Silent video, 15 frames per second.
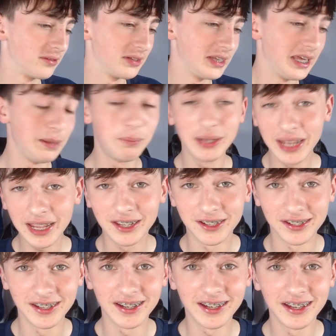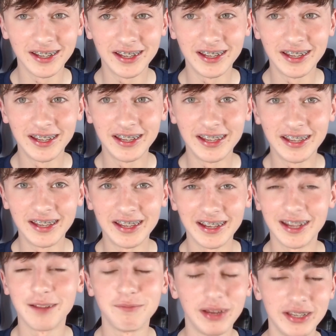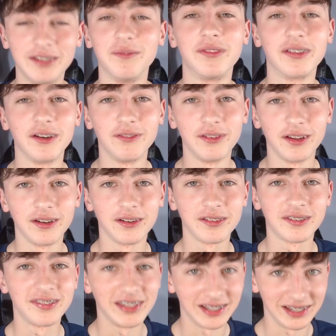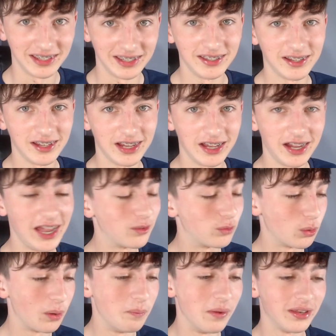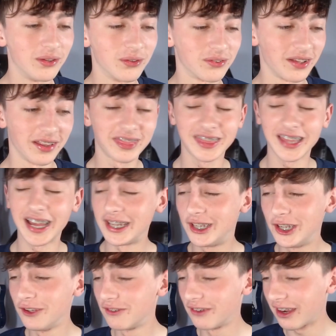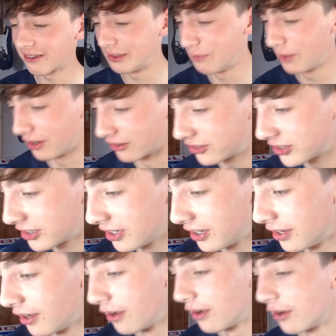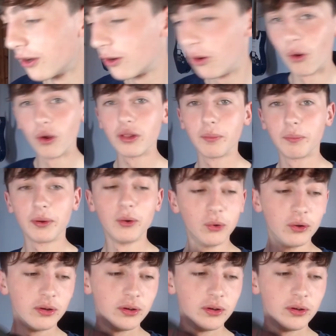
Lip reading: He Panenka'd it and made himself look silly. Edouard made himself, thank you very much. Caught the ball.